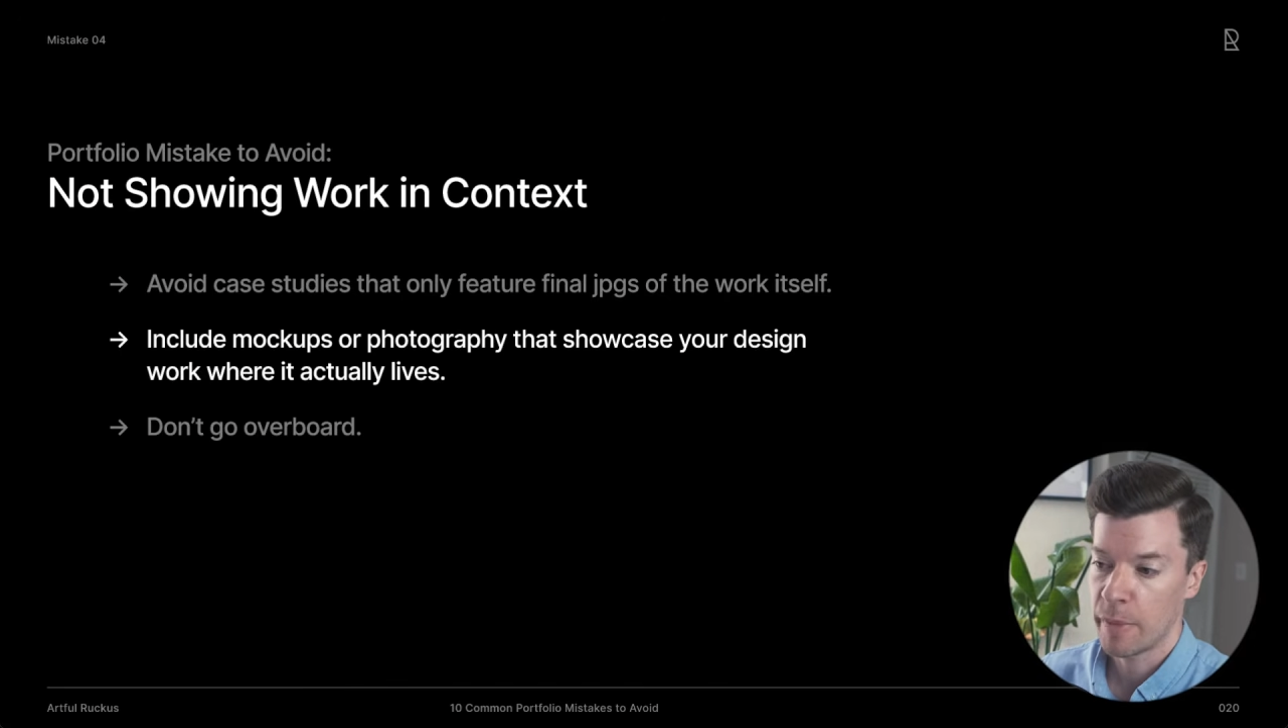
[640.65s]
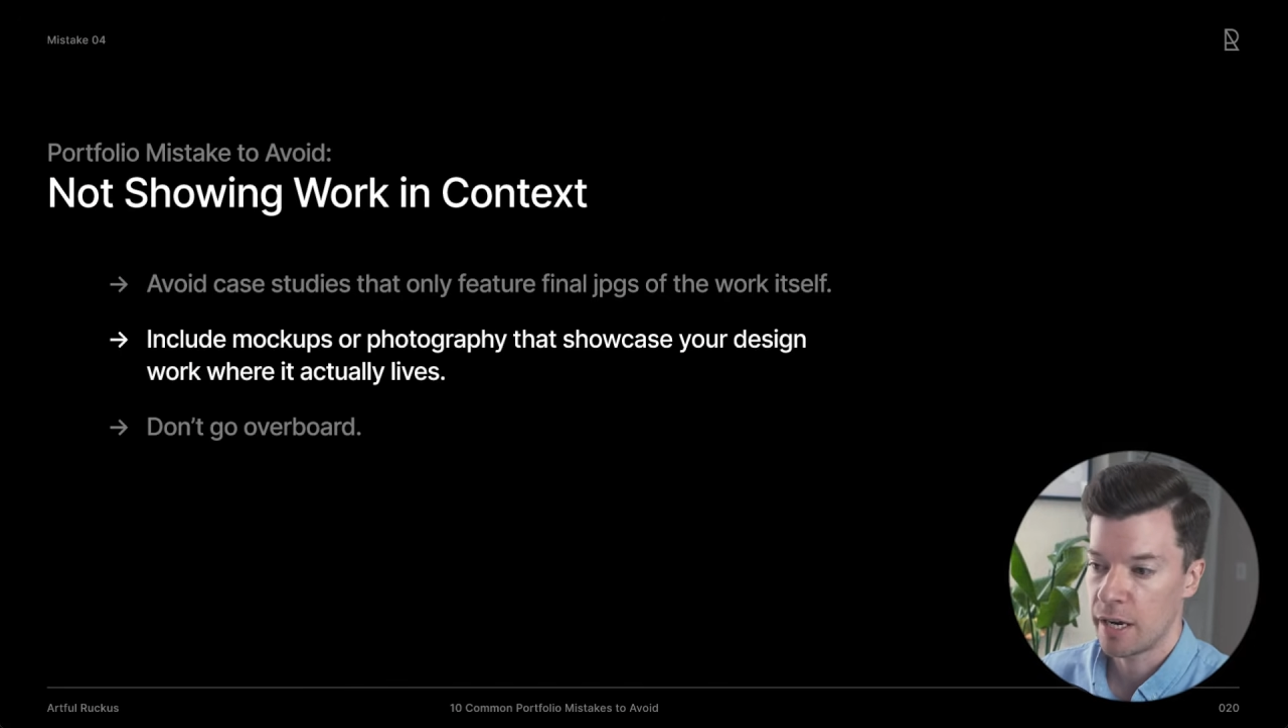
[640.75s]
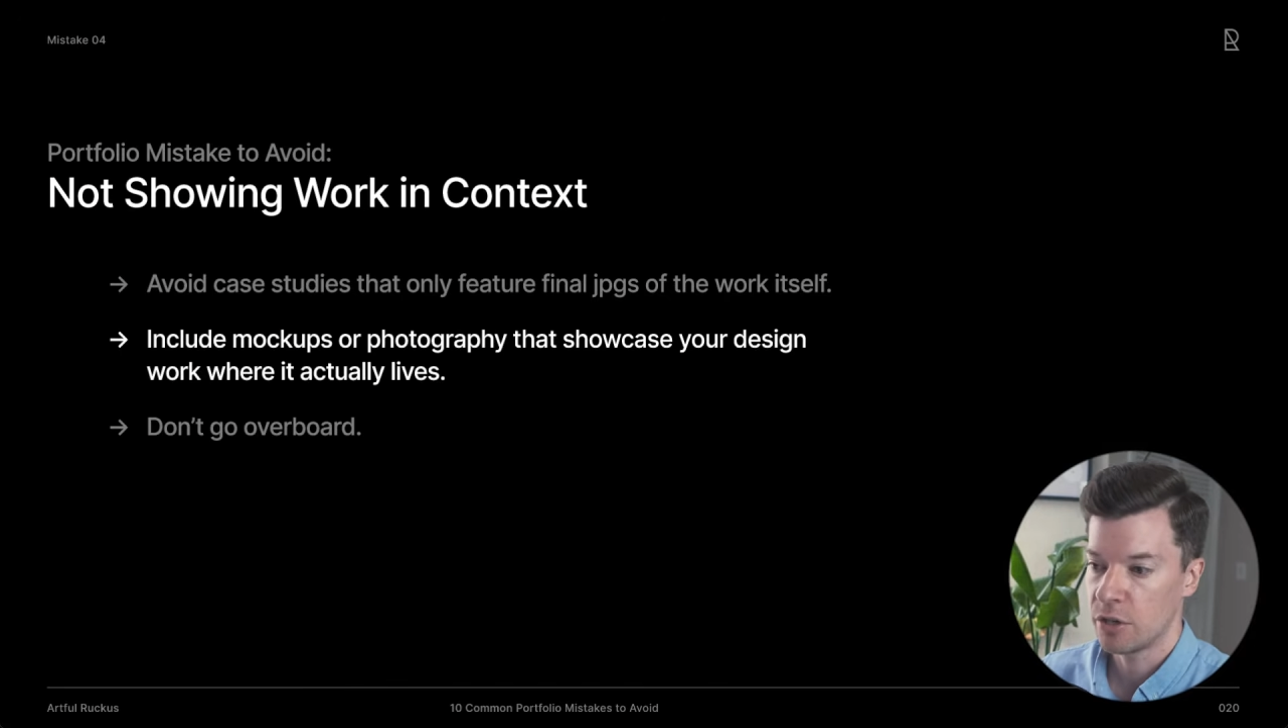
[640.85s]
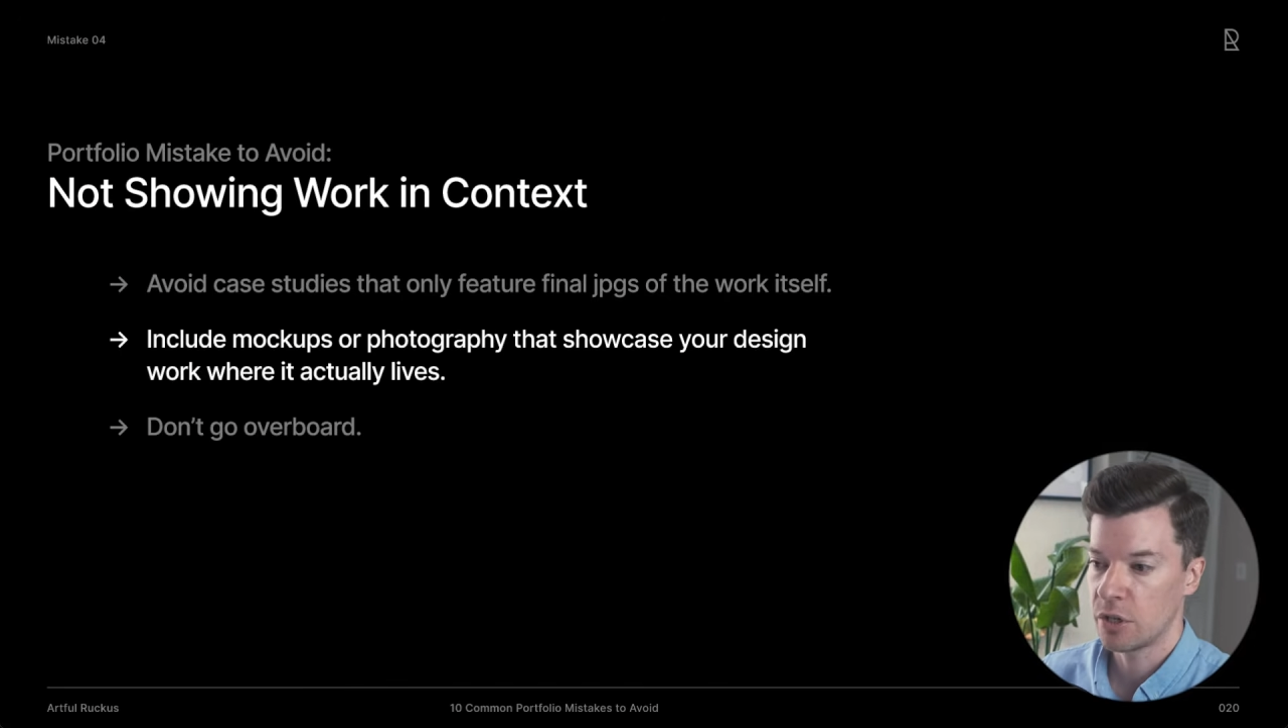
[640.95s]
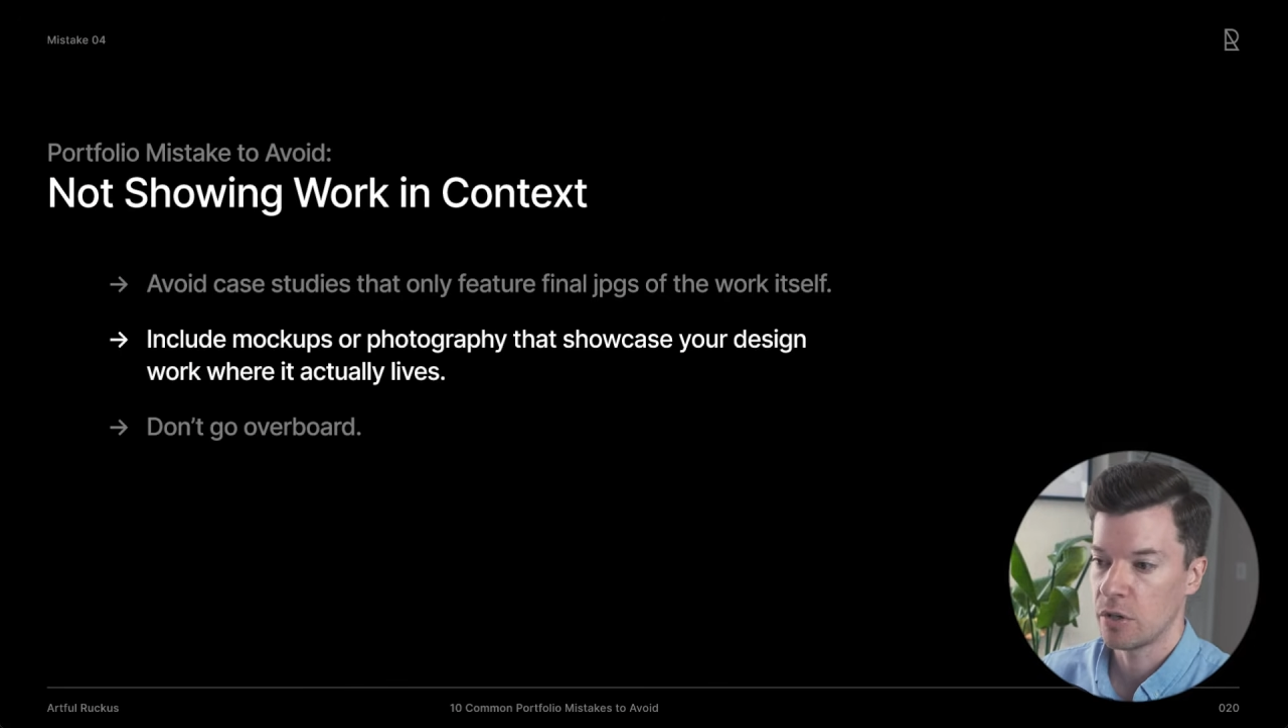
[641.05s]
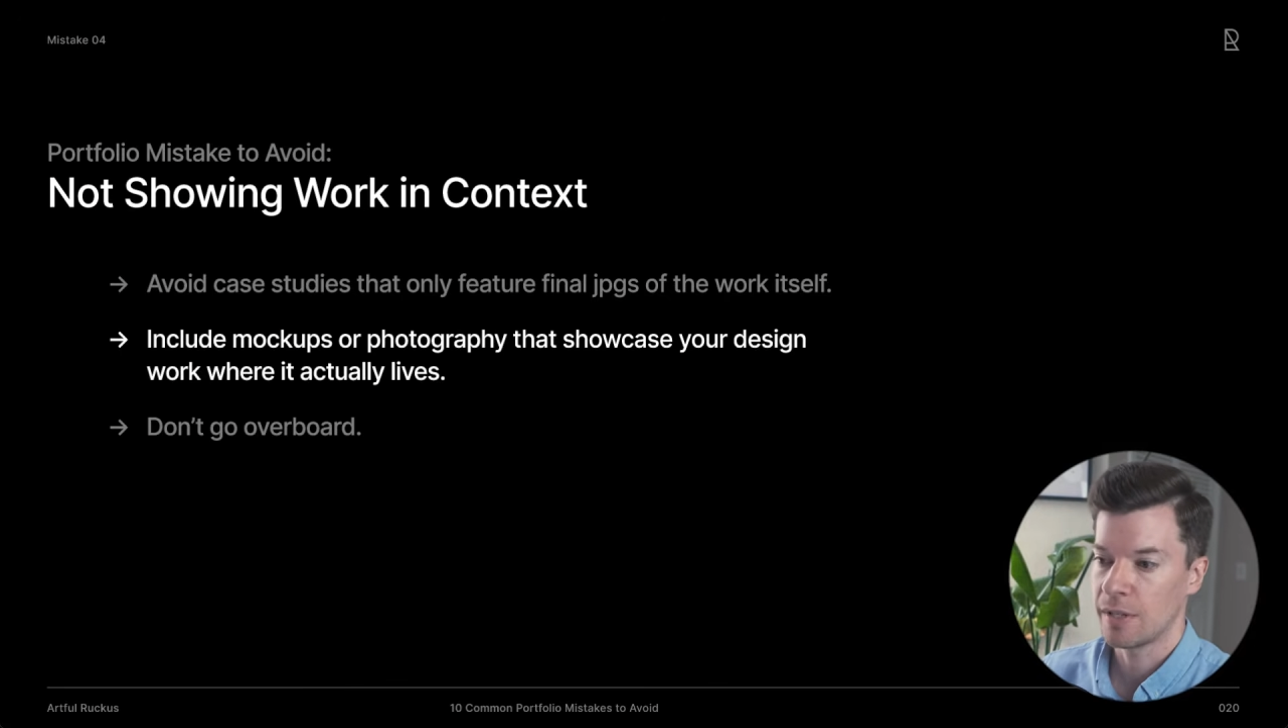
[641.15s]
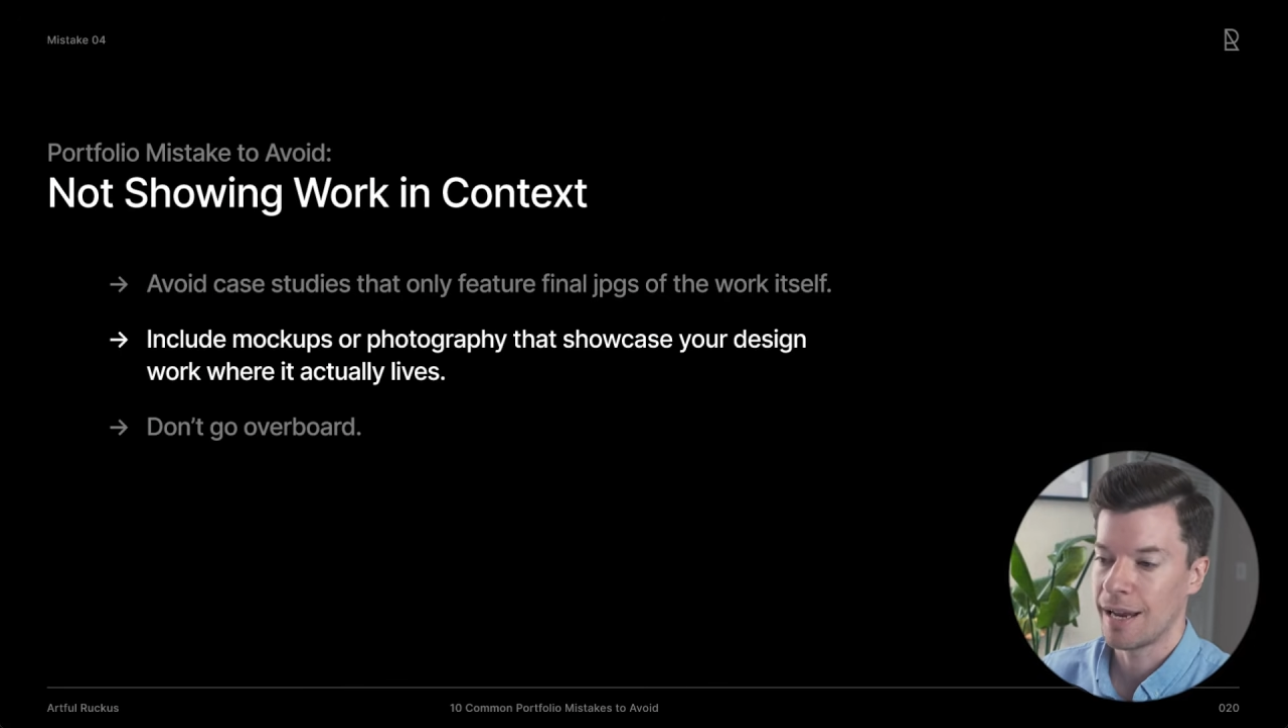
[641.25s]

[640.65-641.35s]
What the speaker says: managers